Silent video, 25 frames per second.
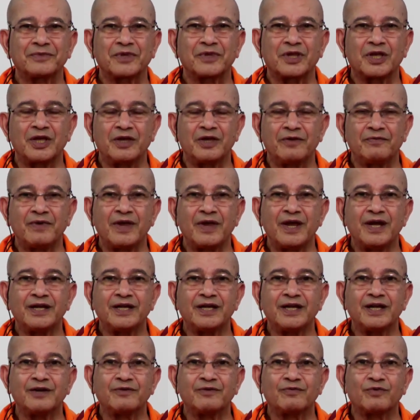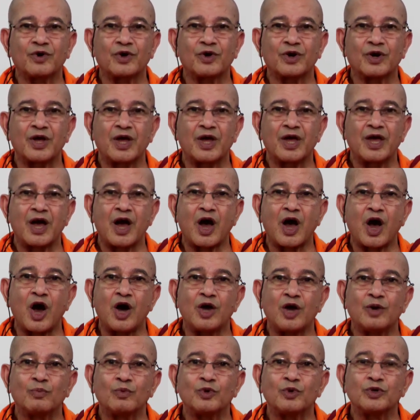He waited for
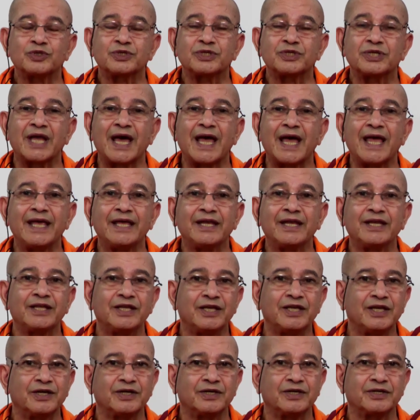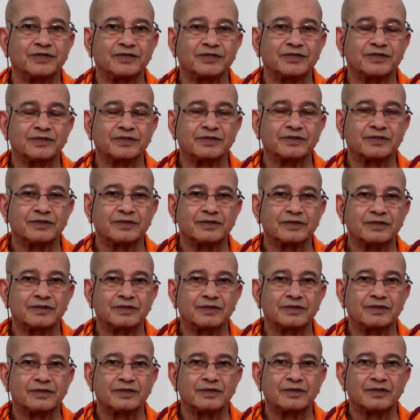almost 9 years.
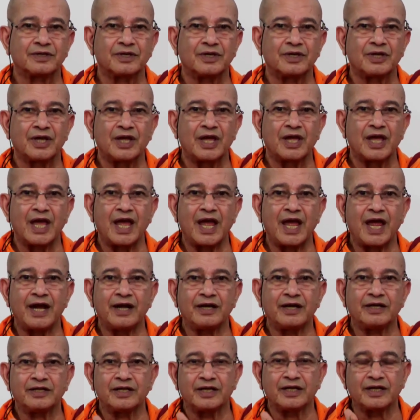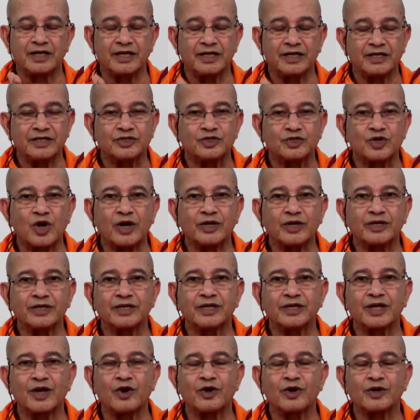And his daughter
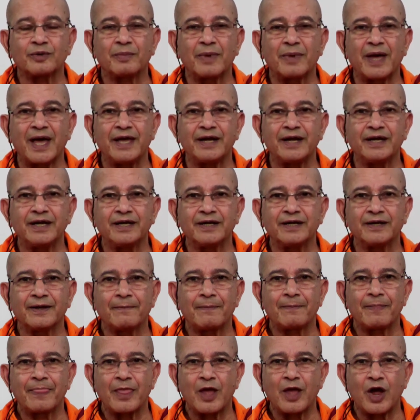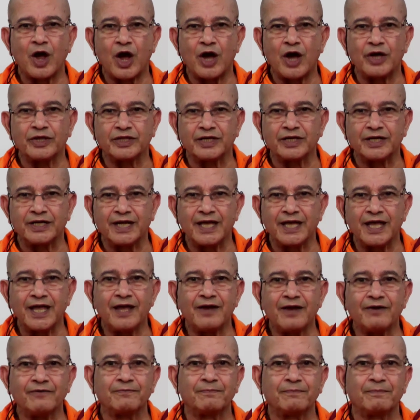got married. On the day
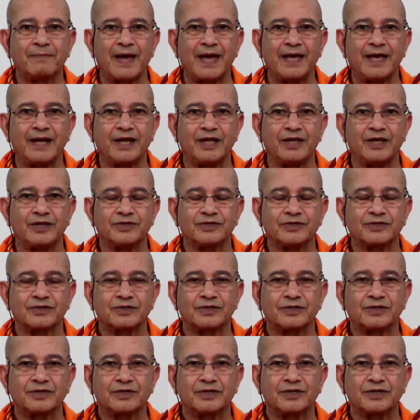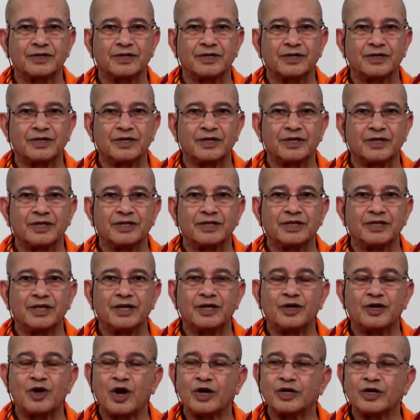of marriage, the
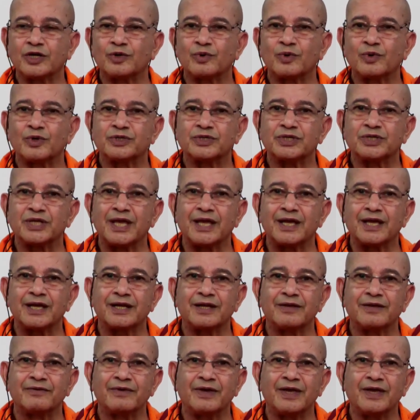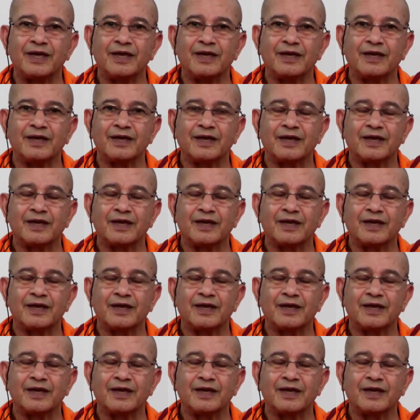daughter was taken away.